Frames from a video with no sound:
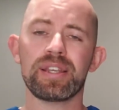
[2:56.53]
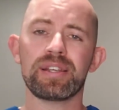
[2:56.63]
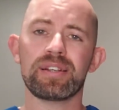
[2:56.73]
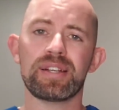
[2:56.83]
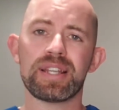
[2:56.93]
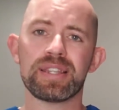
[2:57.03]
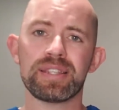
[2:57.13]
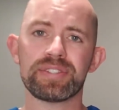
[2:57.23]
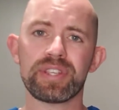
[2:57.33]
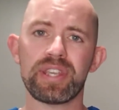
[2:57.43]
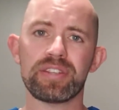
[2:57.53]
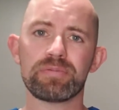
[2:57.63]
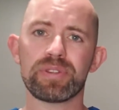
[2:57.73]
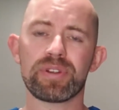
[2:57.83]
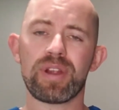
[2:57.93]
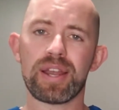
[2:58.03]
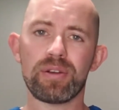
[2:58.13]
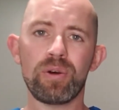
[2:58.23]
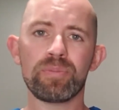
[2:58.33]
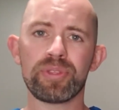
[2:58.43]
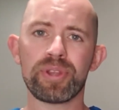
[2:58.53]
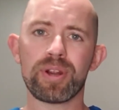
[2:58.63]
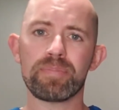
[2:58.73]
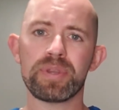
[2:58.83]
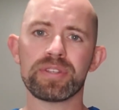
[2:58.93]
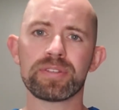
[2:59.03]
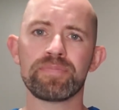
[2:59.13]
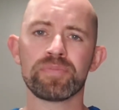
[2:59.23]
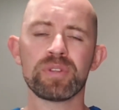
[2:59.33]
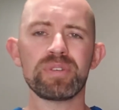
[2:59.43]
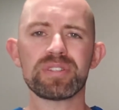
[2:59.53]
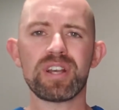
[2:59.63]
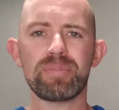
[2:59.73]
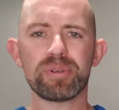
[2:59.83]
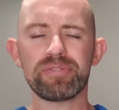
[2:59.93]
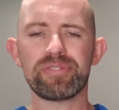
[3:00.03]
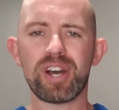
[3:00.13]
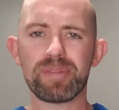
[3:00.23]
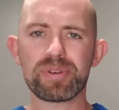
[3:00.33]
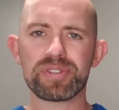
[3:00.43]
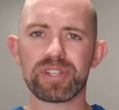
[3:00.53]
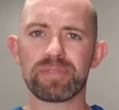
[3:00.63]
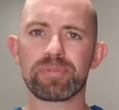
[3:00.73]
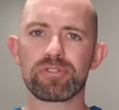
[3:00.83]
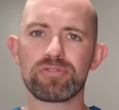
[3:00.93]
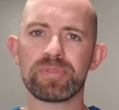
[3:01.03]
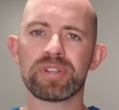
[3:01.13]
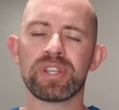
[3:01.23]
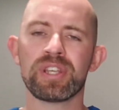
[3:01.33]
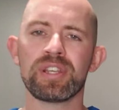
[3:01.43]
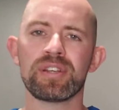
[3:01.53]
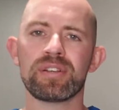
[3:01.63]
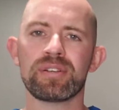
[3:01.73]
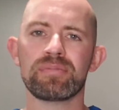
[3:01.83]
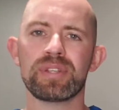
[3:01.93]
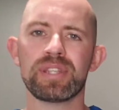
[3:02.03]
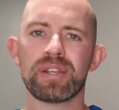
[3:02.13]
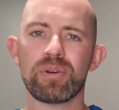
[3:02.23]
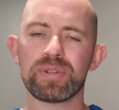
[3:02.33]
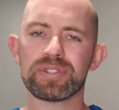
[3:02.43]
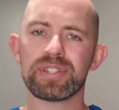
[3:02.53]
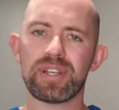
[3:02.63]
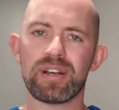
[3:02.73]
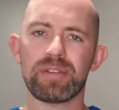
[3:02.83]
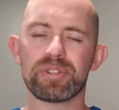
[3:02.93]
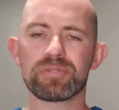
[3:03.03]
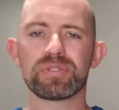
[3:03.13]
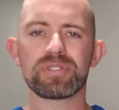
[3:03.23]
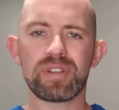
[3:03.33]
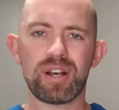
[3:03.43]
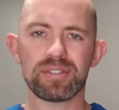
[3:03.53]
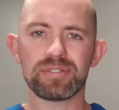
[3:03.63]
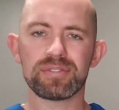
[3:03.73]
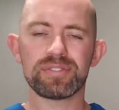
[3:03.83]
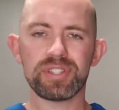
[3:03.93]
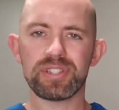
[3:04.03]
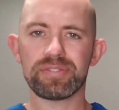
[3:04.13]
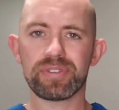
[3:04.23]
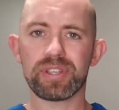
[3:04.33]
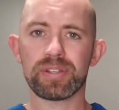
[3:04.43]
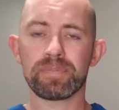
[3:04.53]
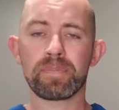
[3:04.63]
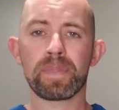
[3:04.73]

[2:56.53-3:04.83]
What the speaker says: In this case, with our at-home therapies, we saw about a 5% improvement in that OSDI, which was not significant.